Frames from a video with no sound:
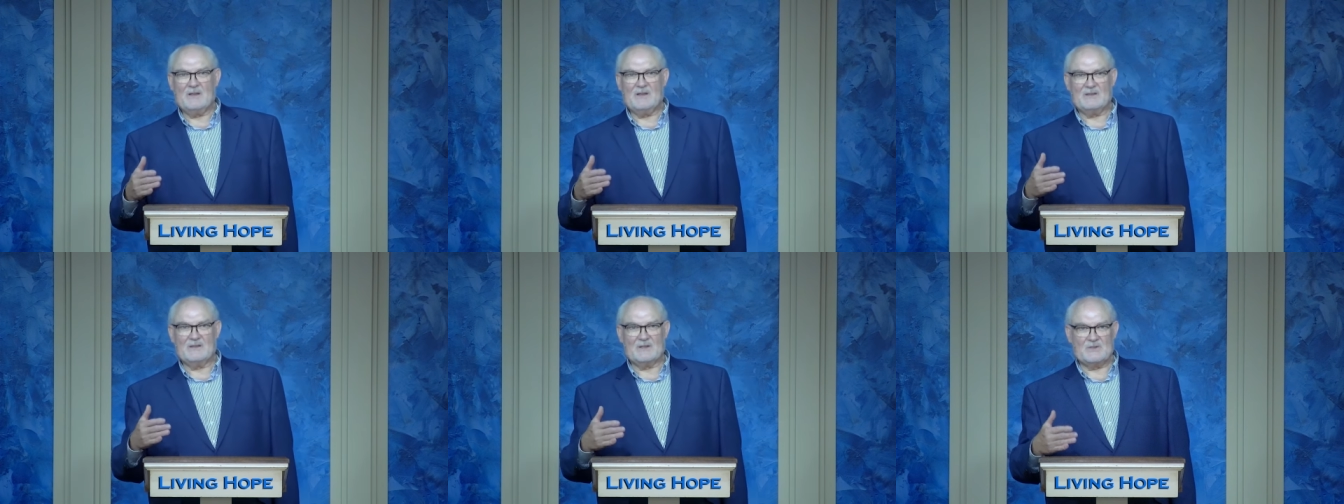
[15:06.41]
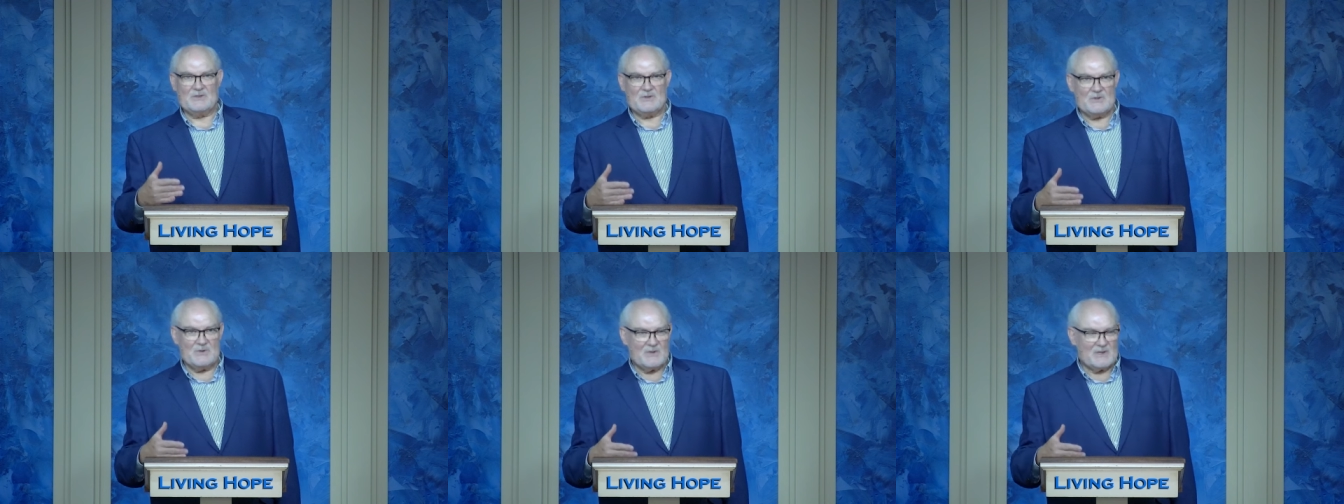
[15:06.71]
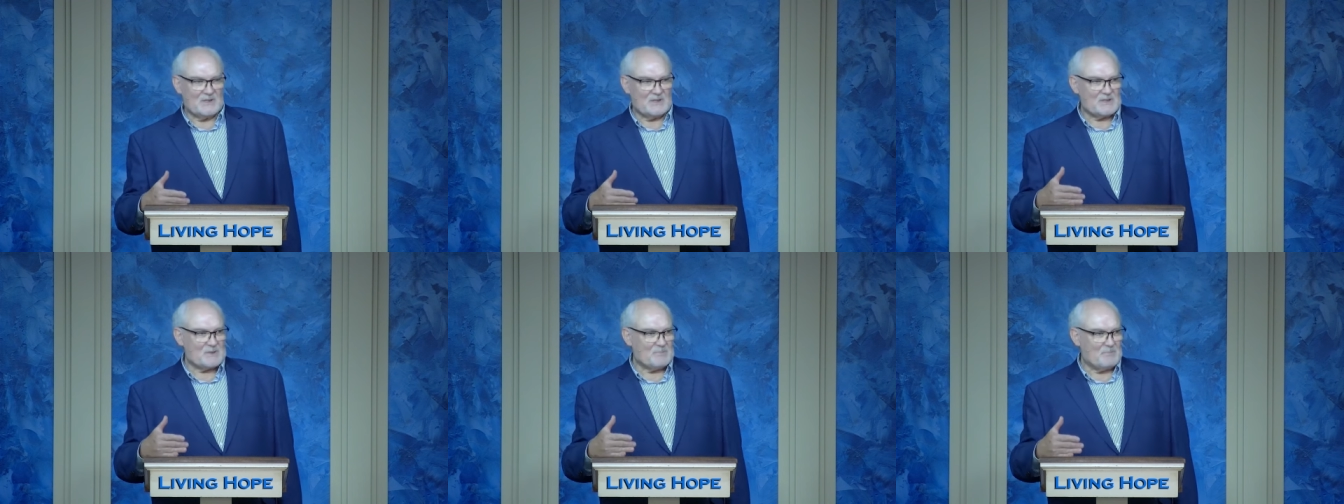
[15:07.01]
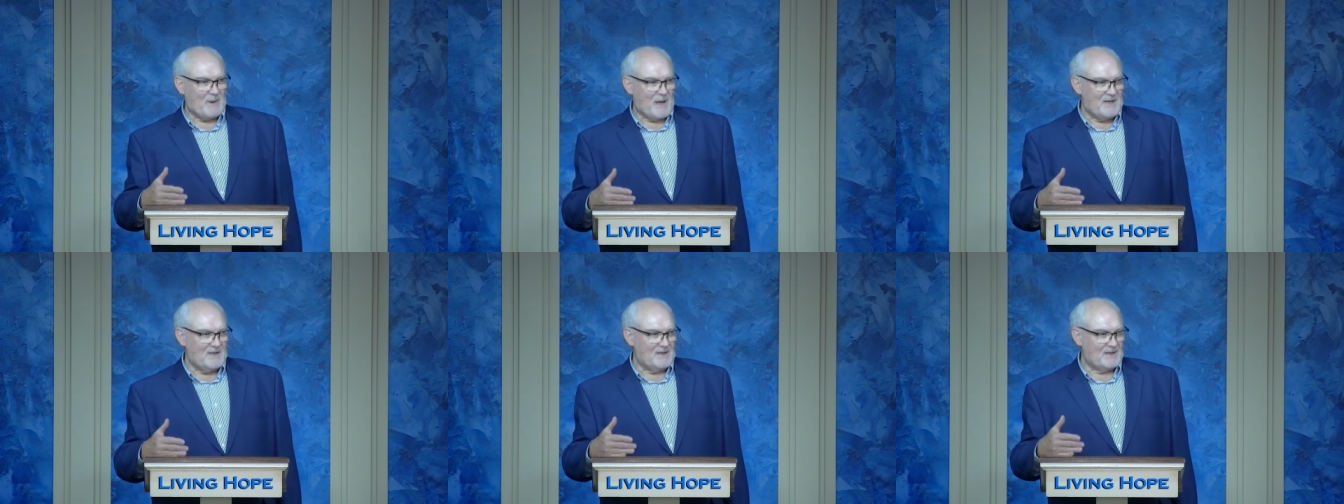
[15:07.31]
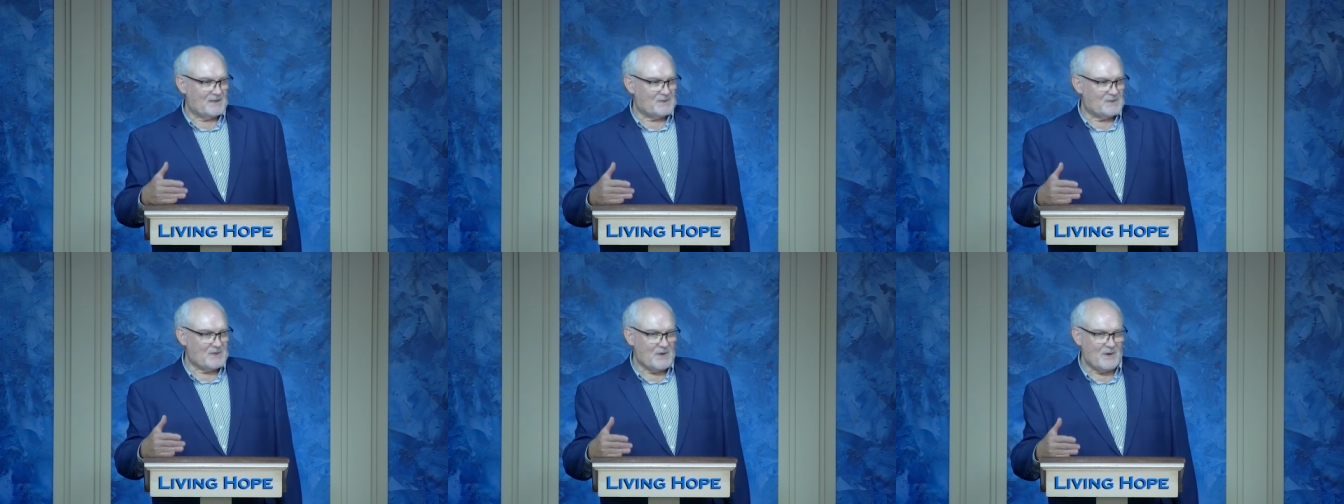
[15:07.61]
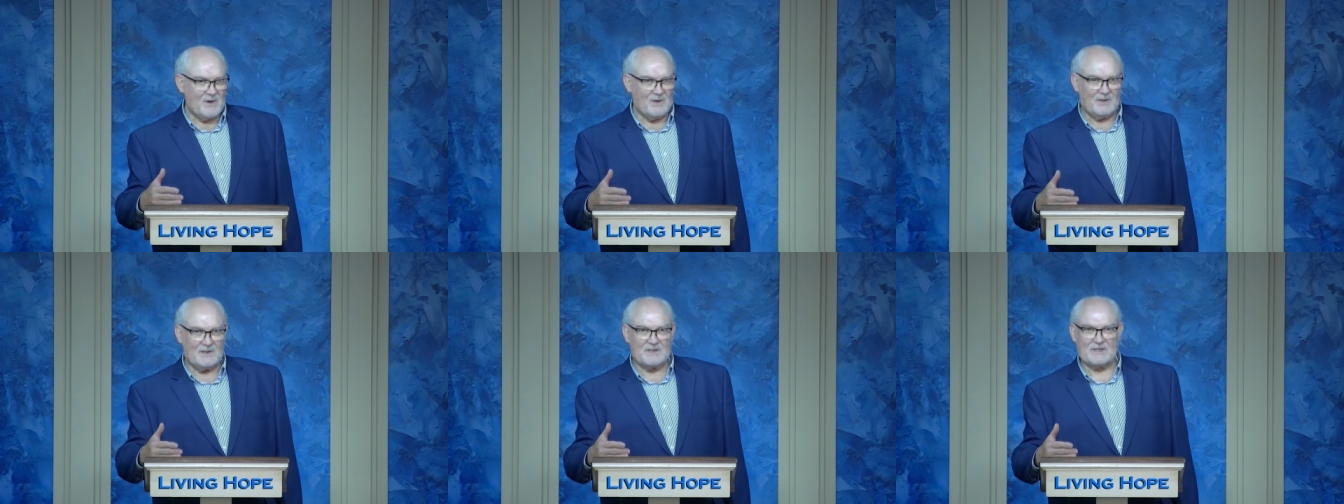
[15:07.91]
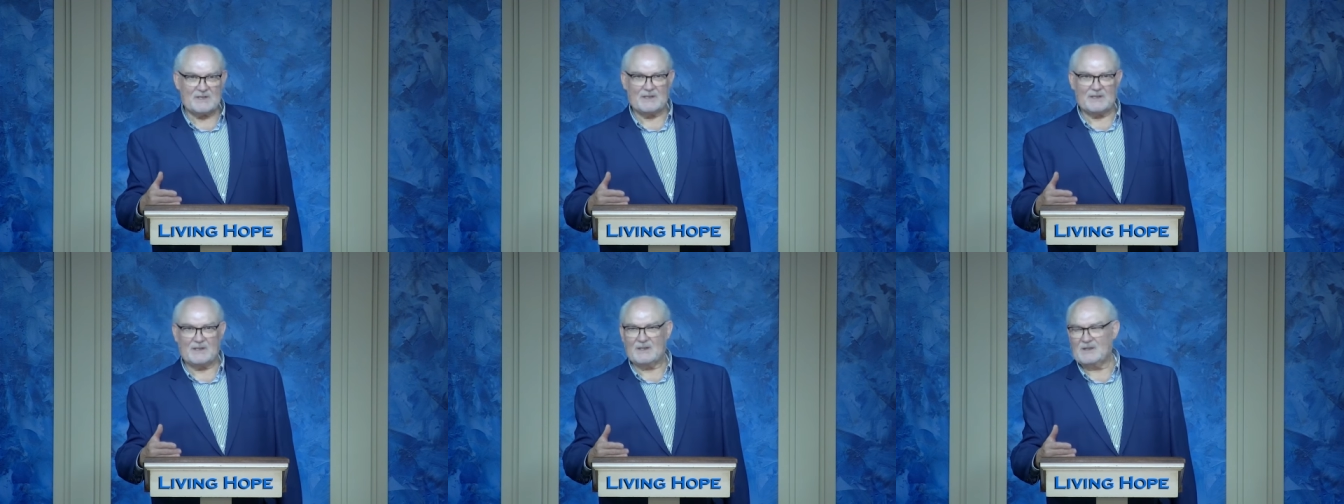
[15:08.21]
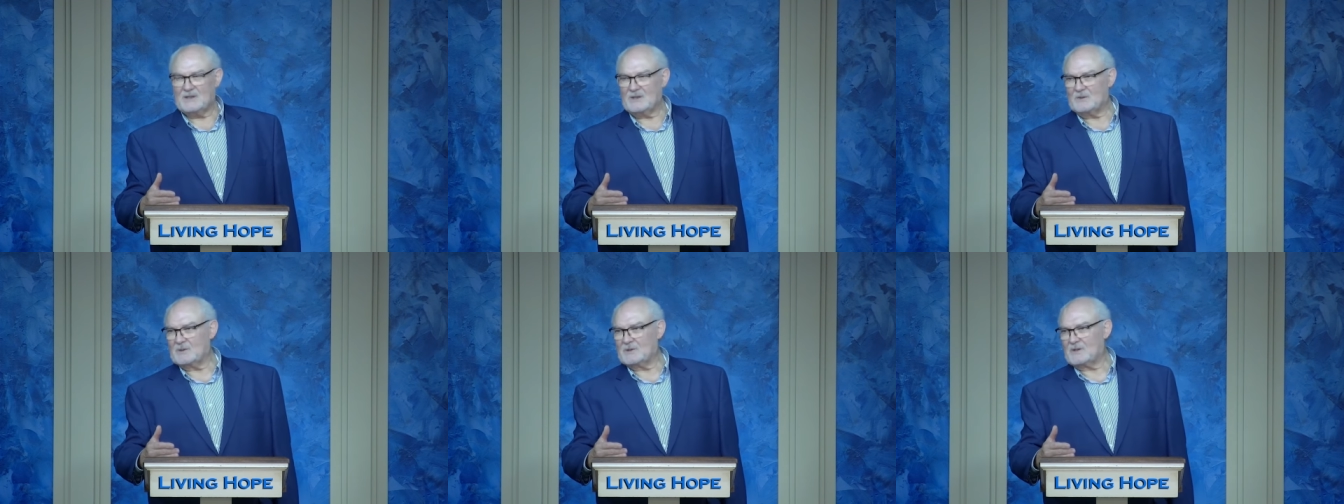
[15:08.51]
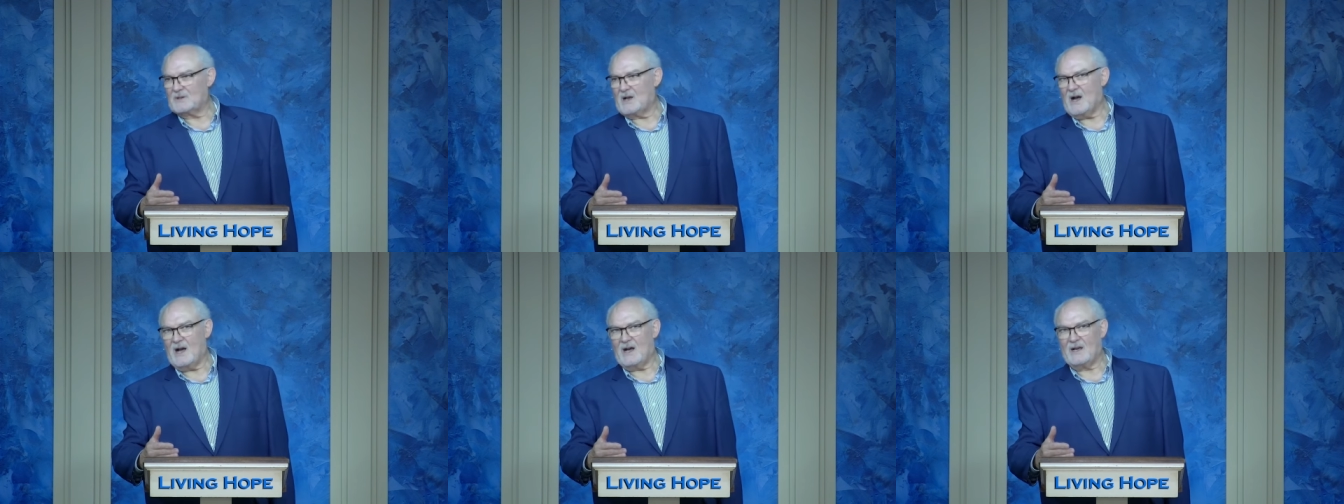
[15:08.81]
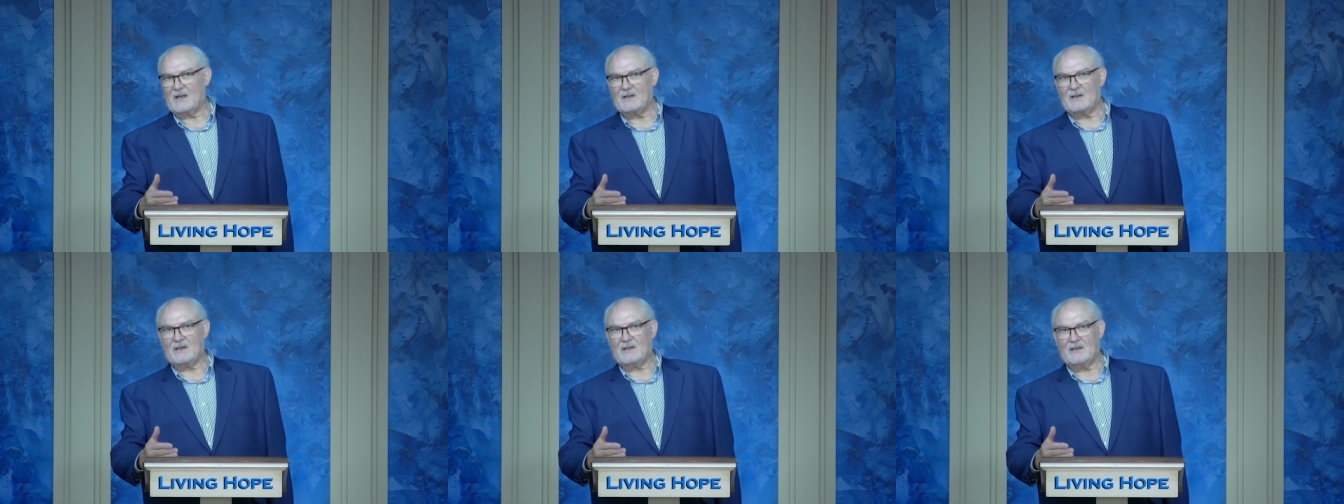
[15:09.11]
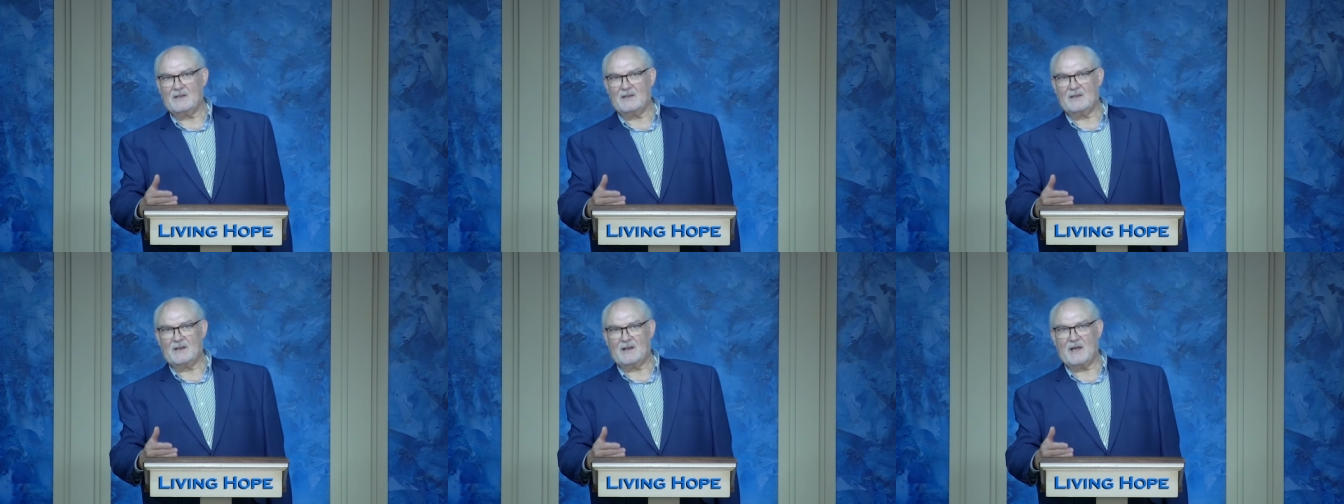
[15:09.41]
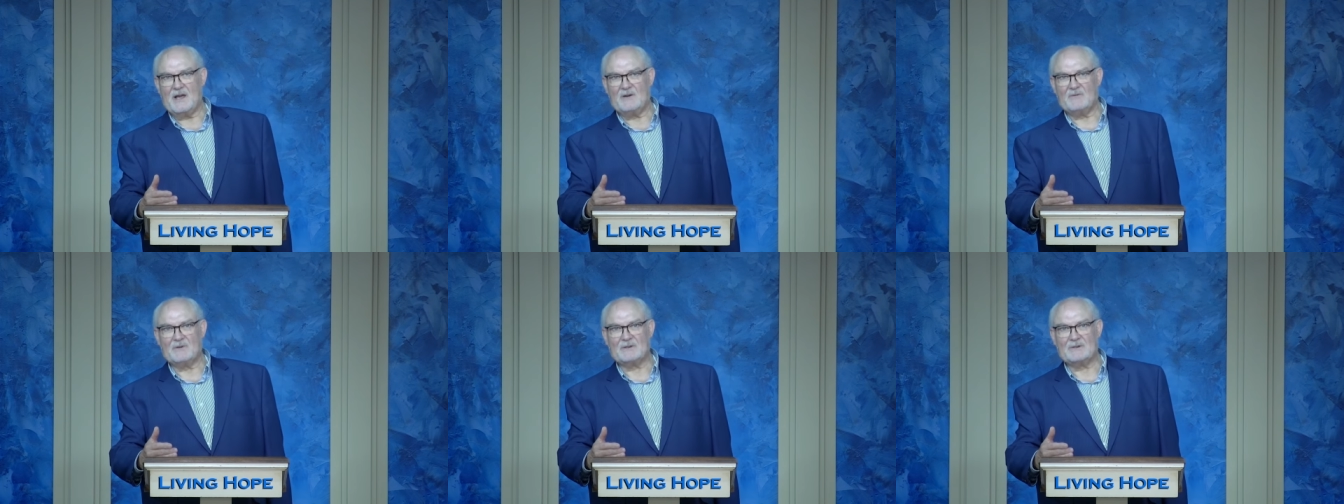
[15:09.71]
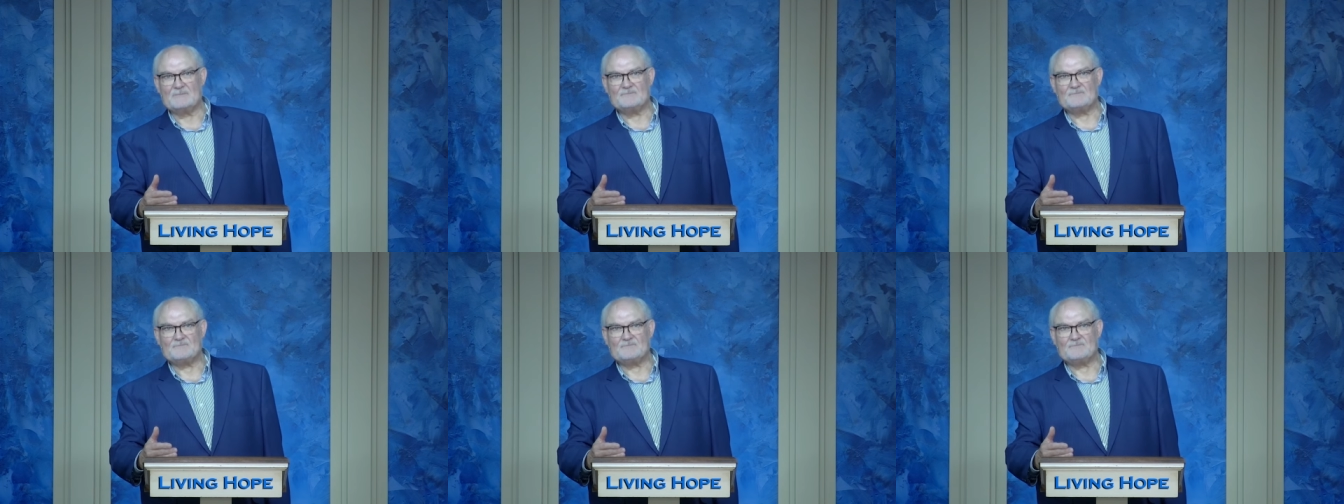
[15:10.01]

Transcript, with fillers: that you can spend eternity with God in heaven.